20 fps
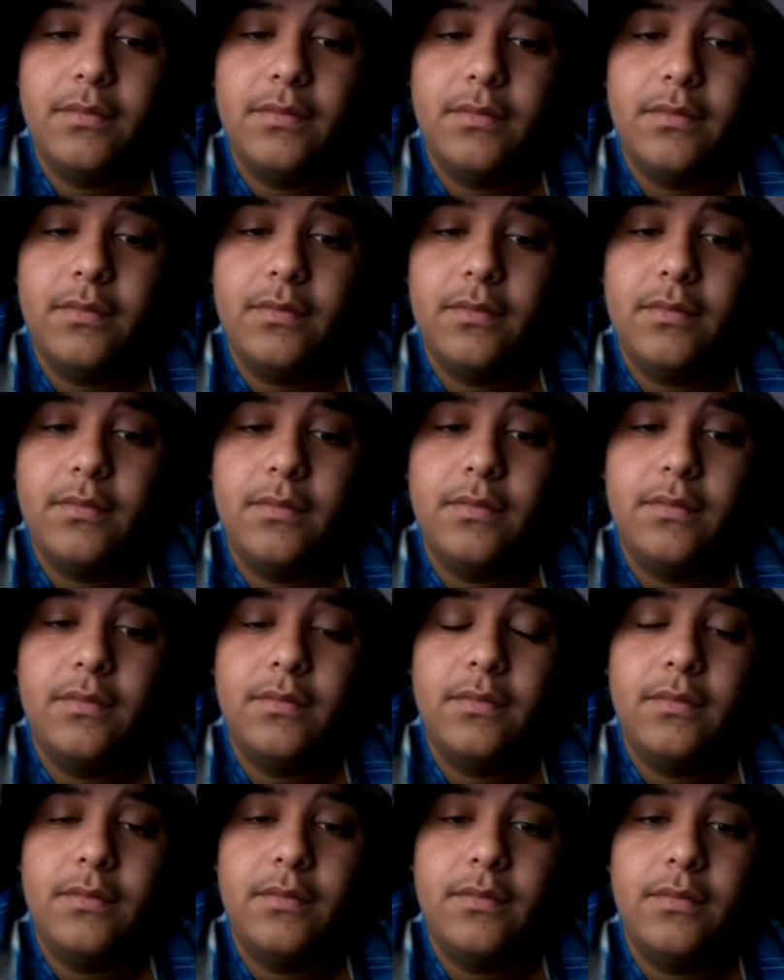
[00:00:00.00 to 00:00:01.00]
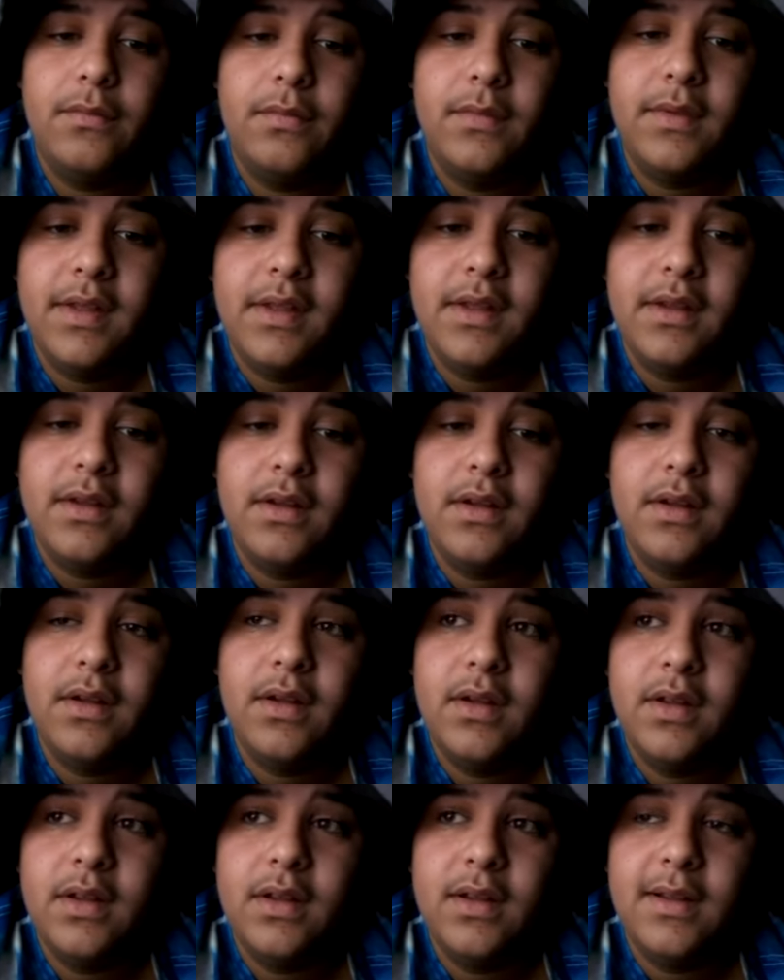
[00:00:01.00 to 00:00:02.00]

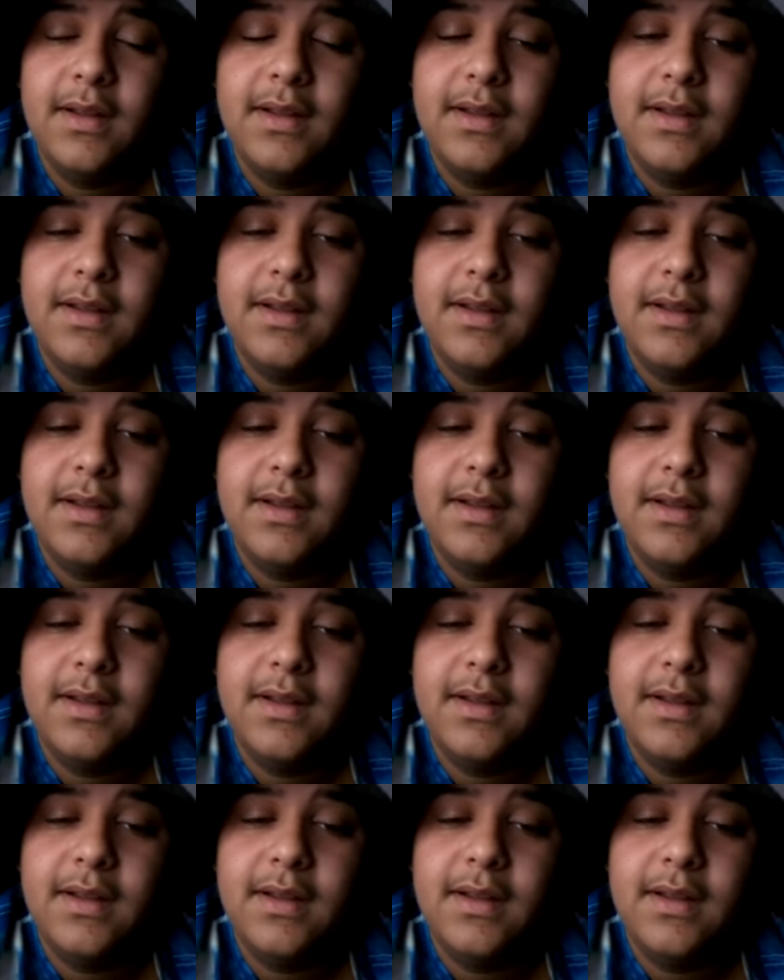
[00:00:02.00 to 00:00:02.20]
[no speech]